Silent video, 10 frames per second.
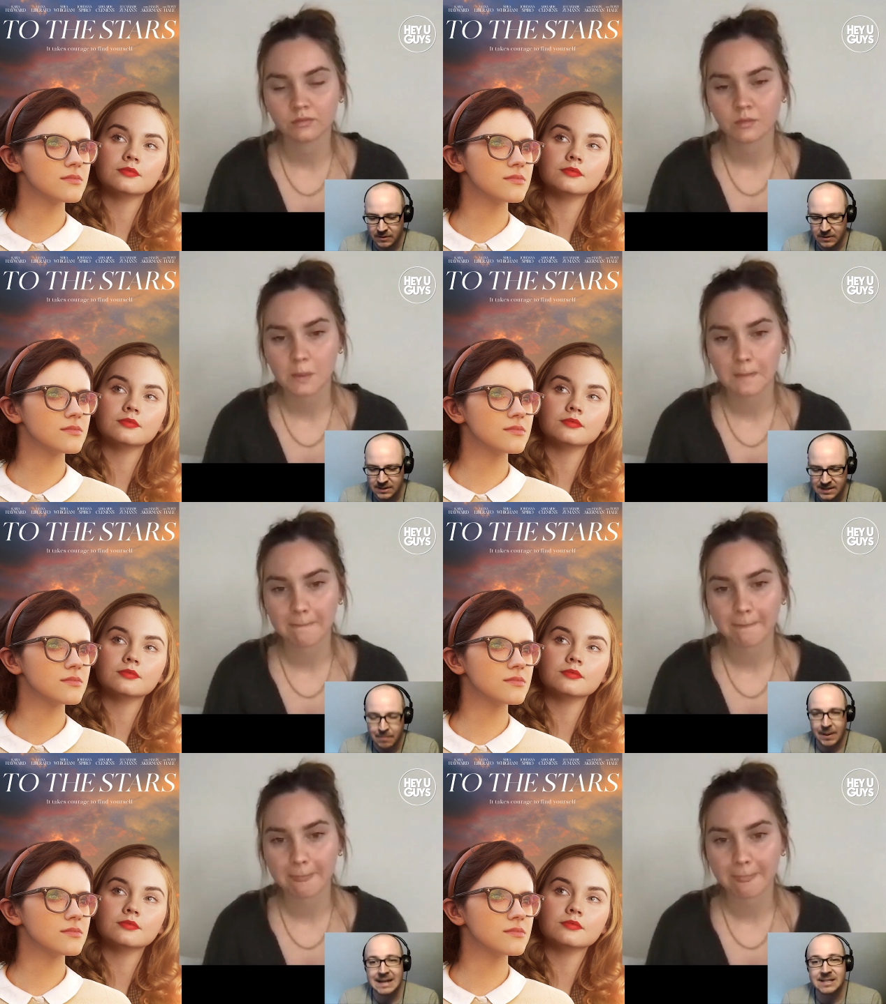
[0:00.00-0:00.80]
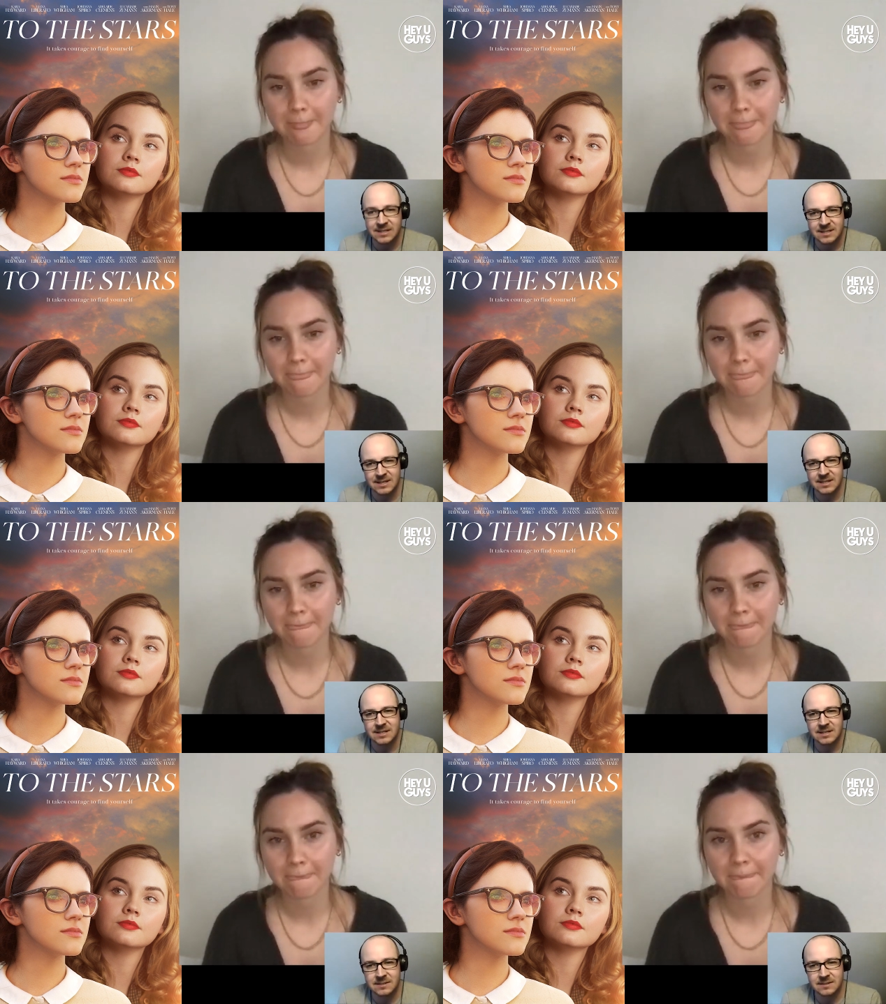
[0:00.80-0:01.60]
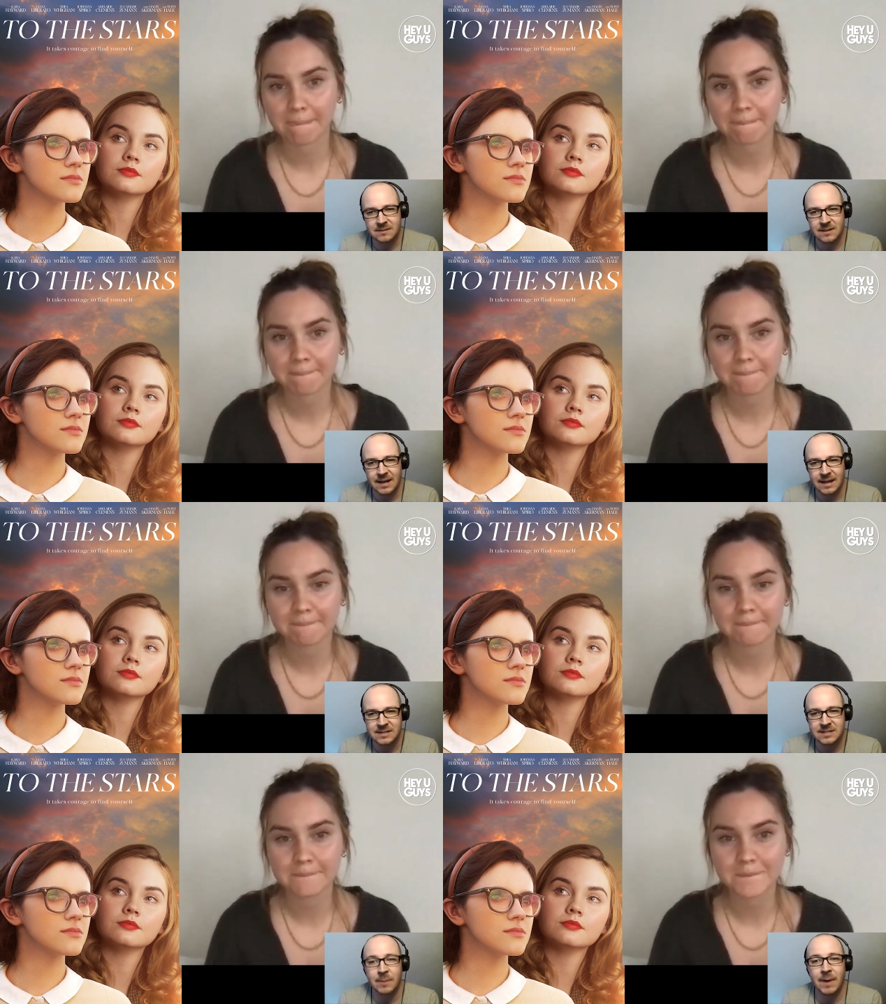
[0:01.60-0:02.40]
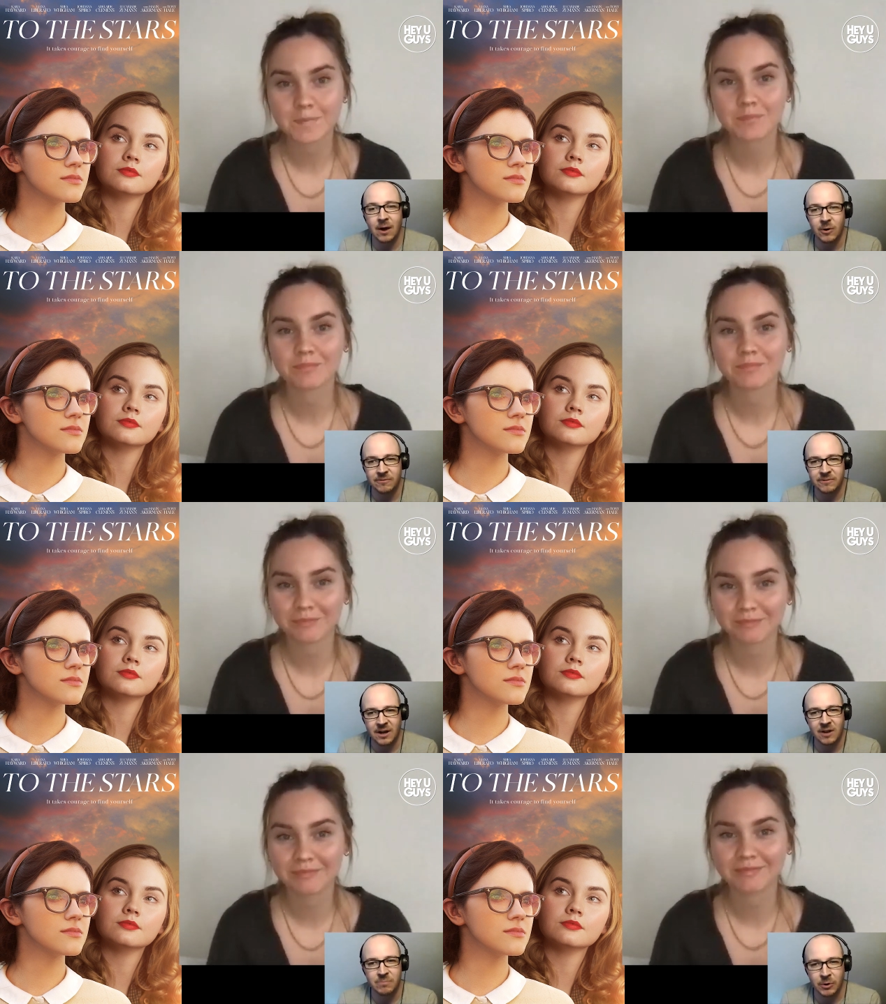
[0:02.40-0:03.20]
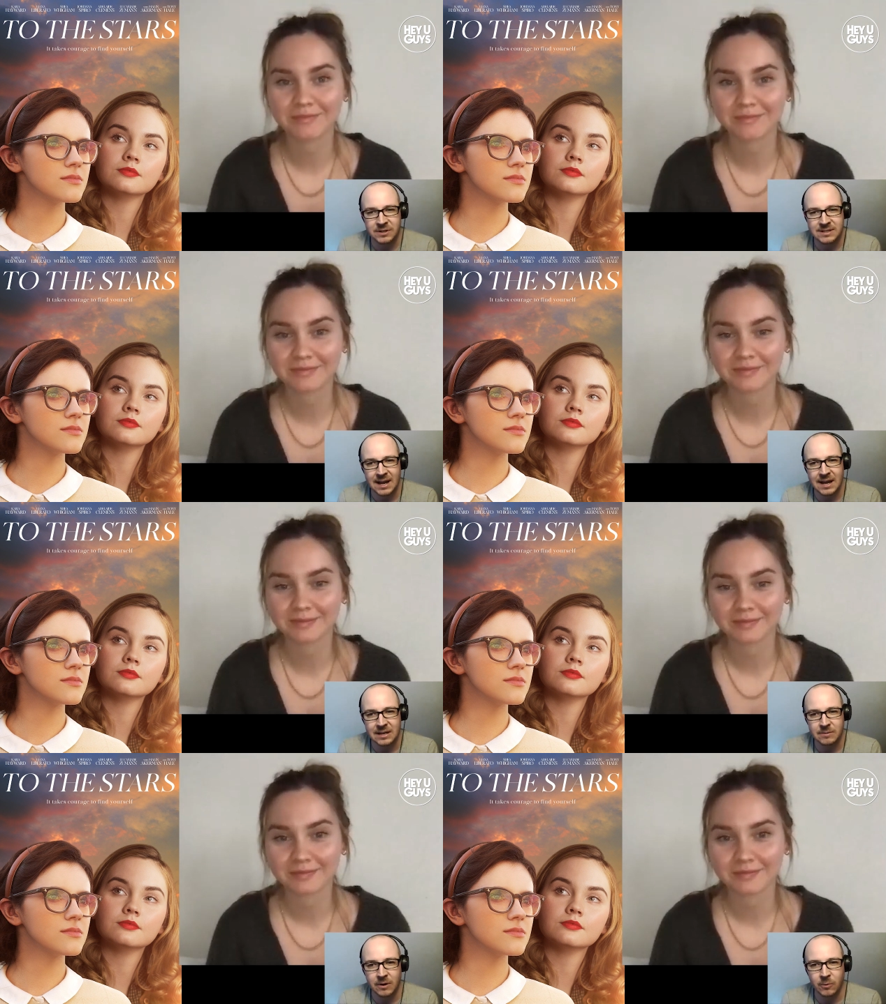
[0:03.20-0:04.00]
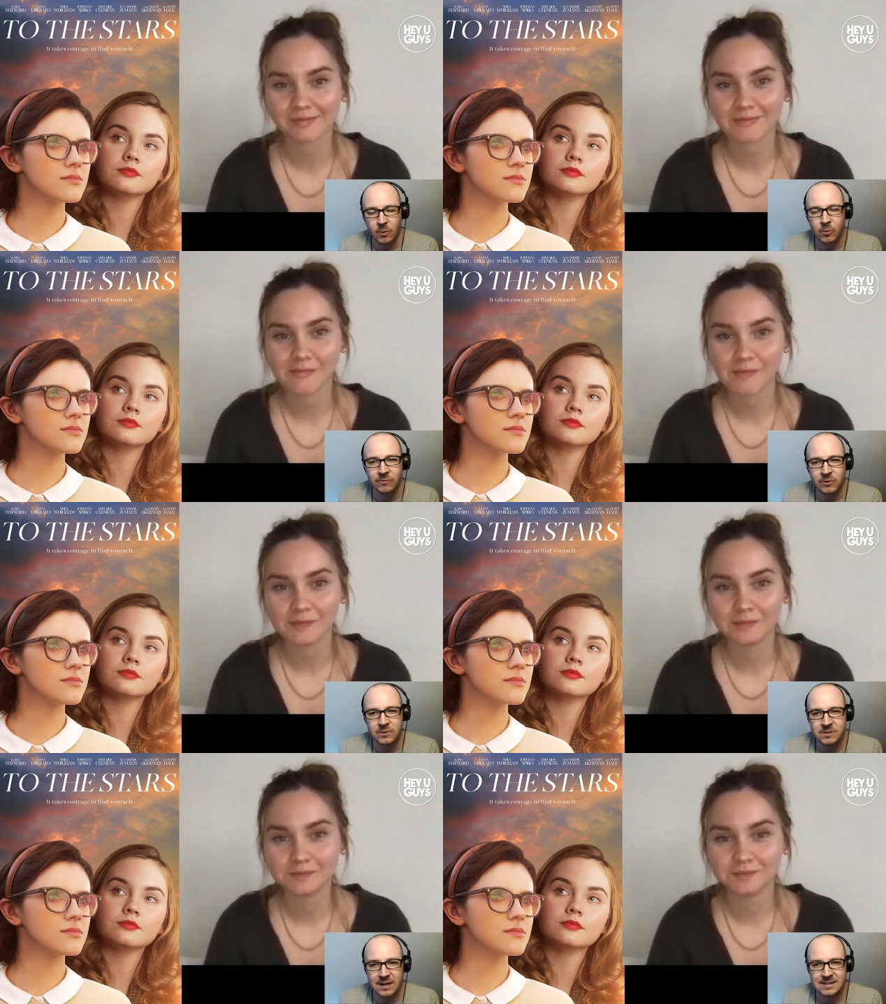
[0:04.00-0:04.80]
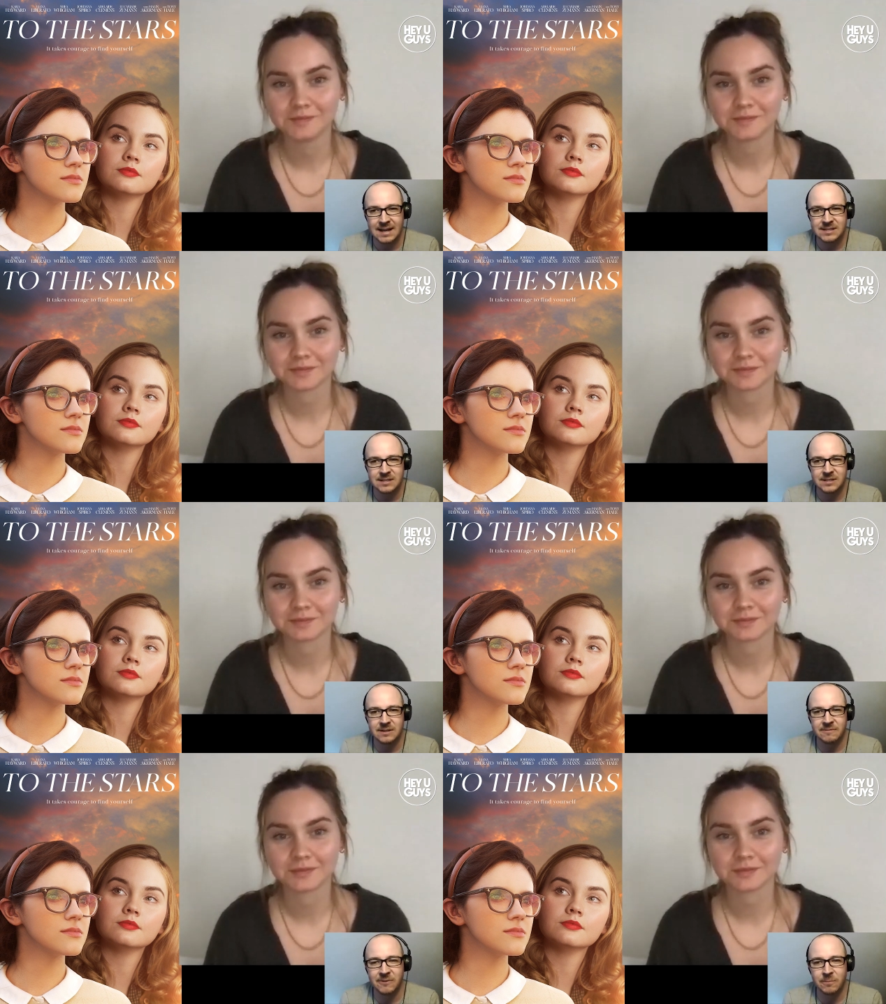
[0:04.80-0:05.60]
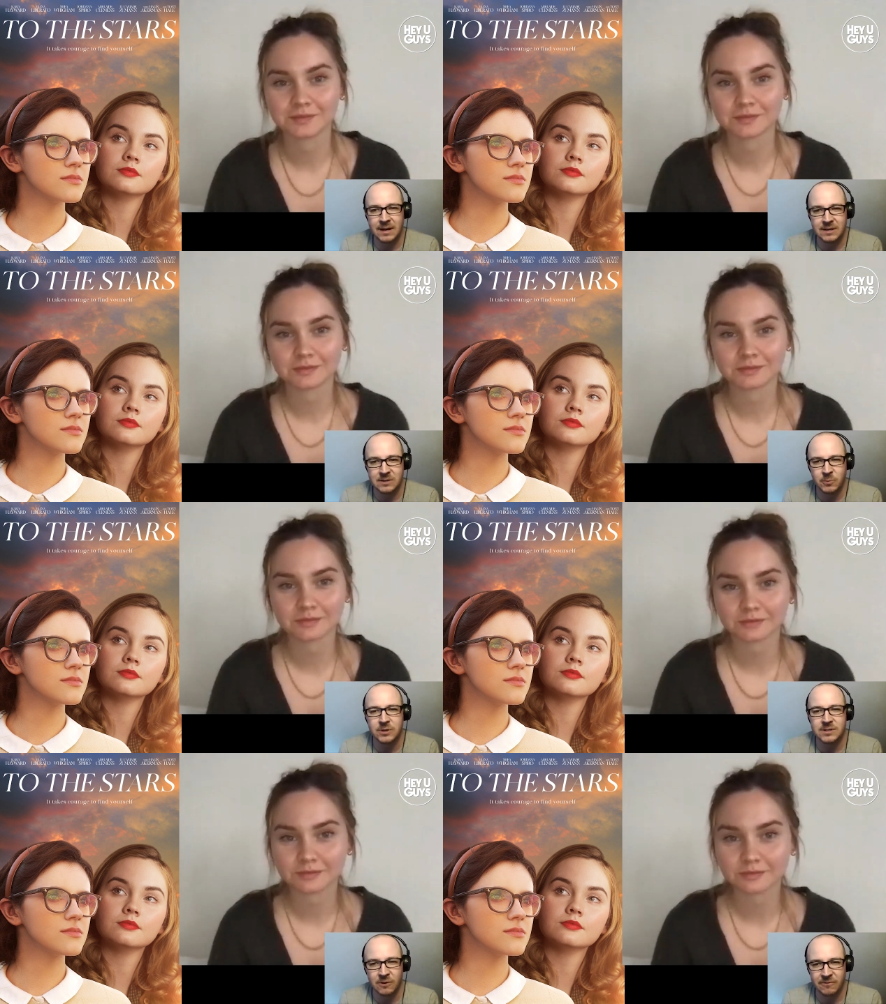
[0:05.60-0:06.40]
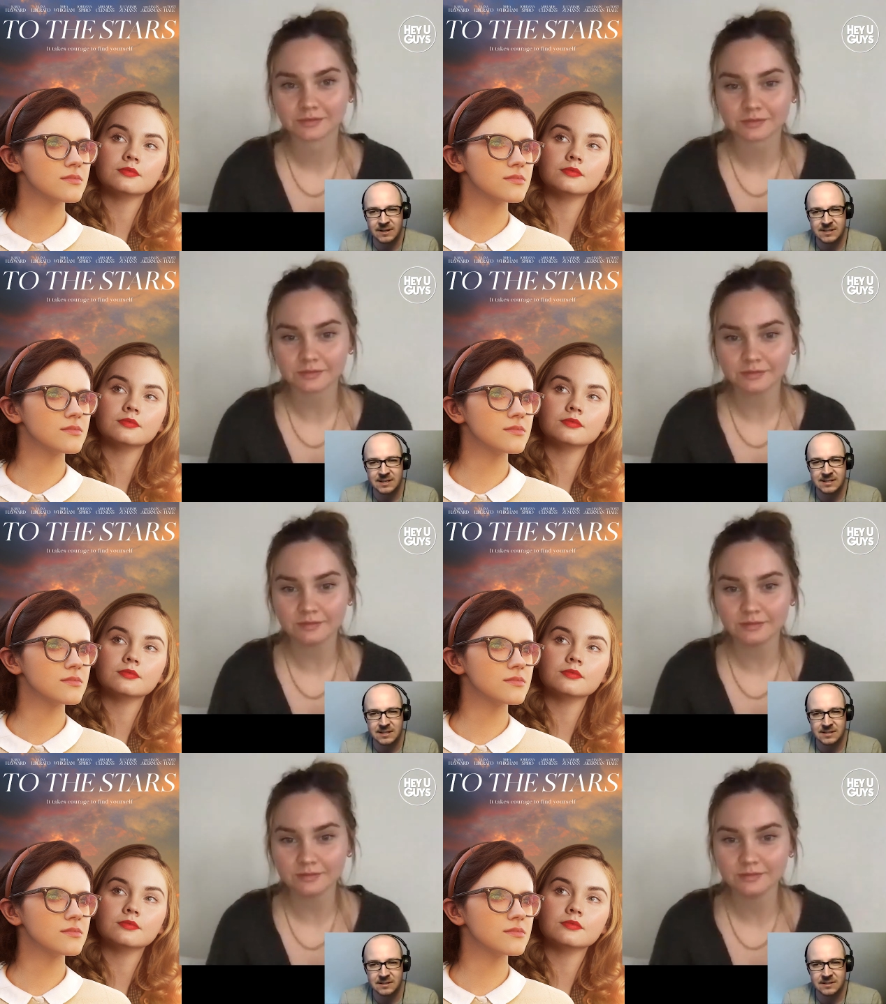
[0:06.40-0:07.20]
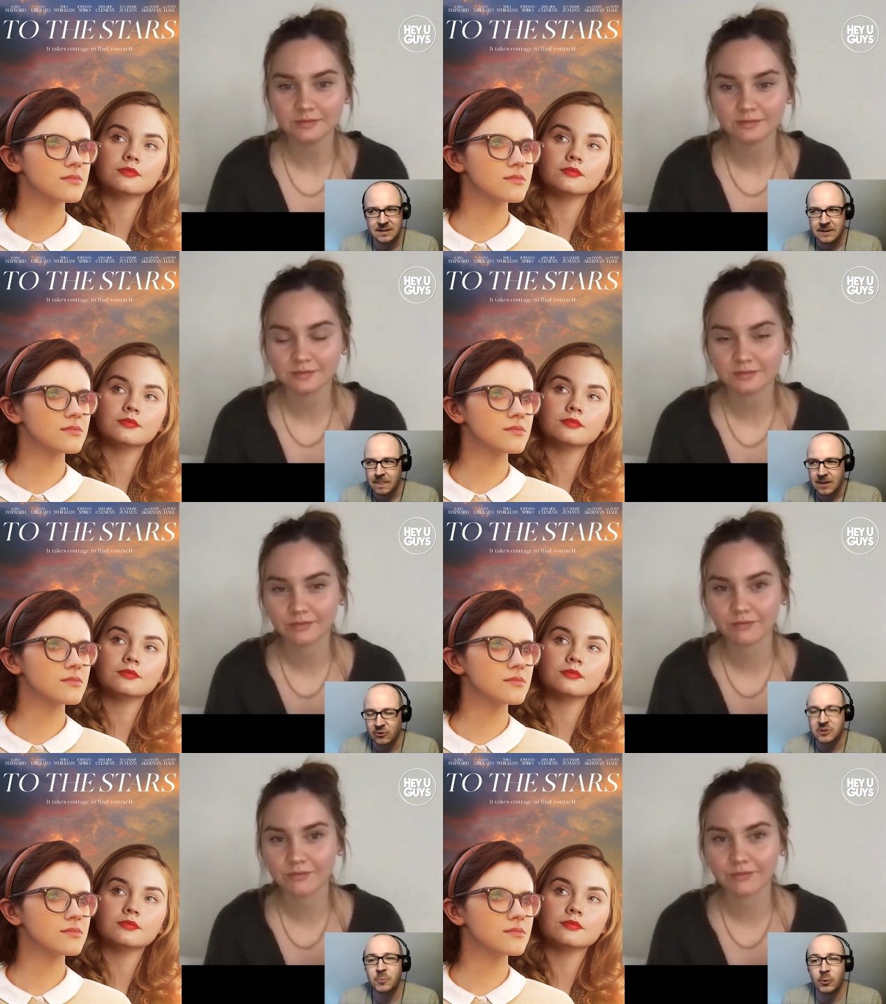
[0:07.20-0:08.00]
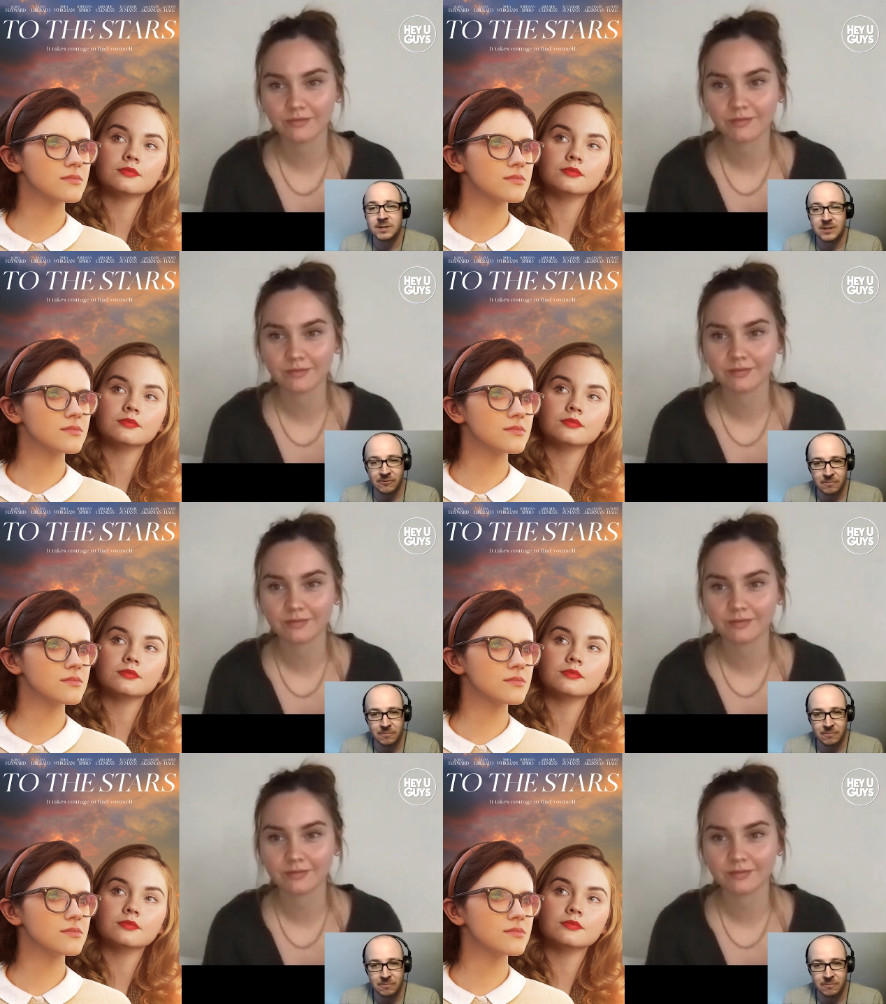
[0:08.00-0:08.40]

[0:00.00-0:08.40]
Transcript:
Speaker 1: step into the 60s and step out of kind of modern day and all of you as, as actors and, and, filmmakers put yourself in the 60s and transport yourself in